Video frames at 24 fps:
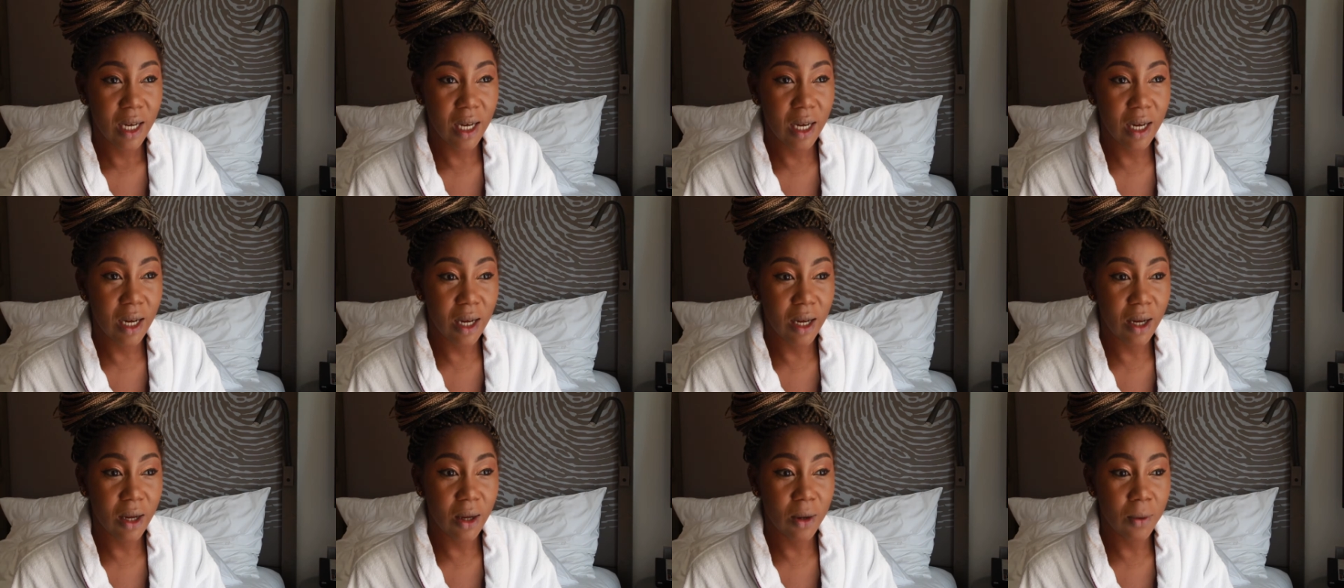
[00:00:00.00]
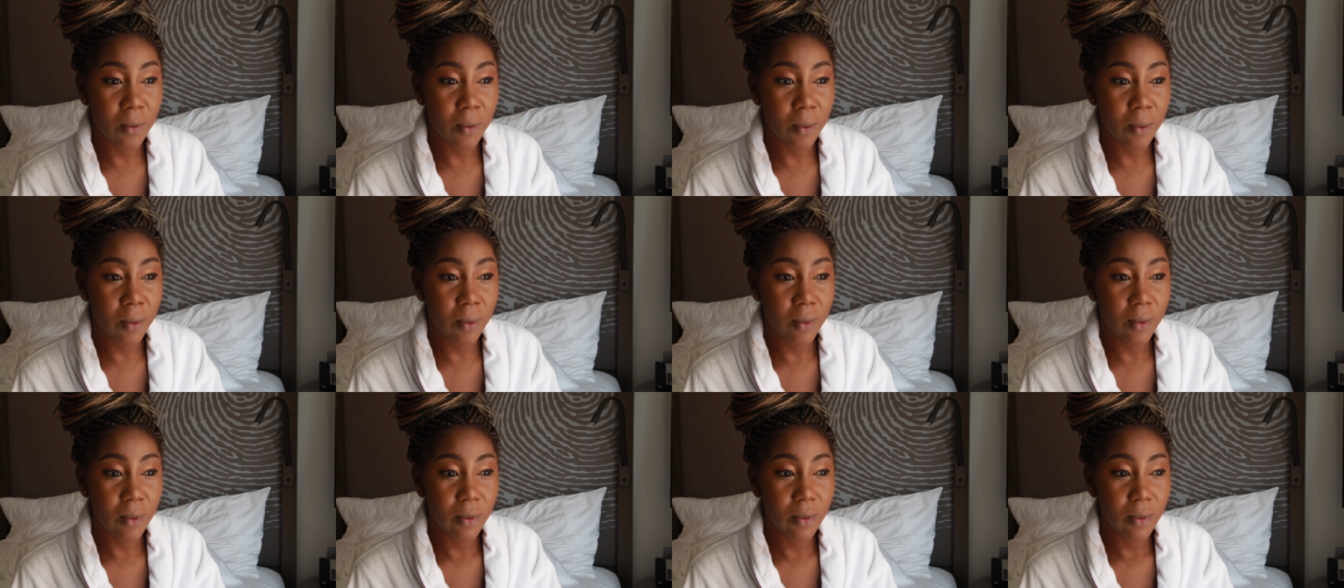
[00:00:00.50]

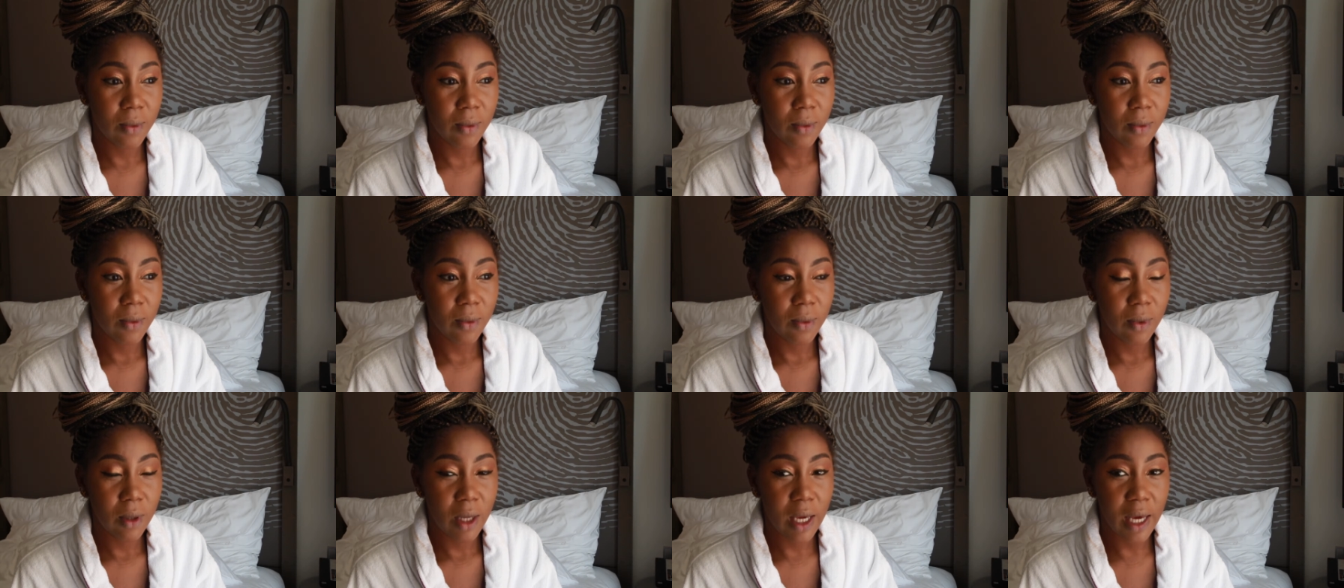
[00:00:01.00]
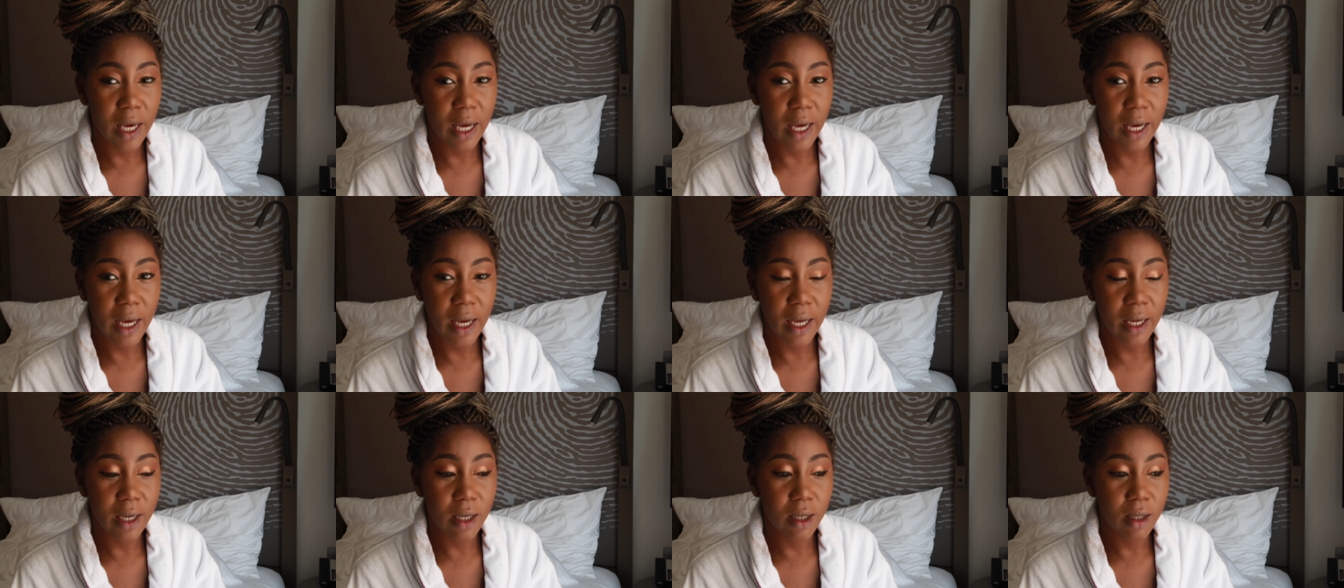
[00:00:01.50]

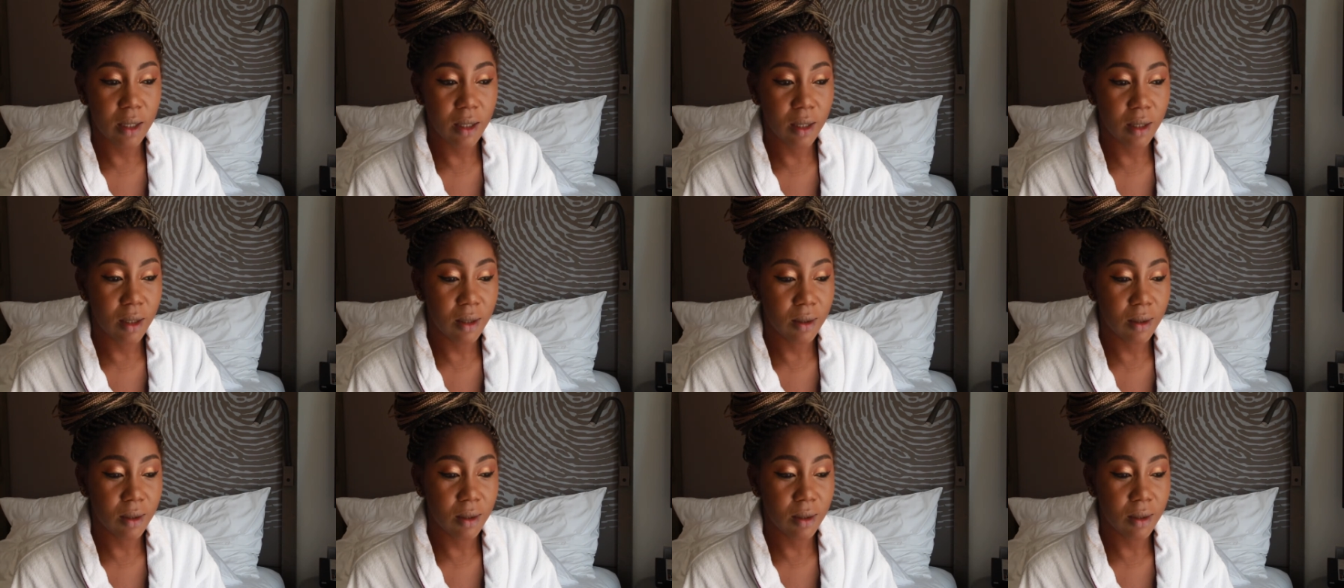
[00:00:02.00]
and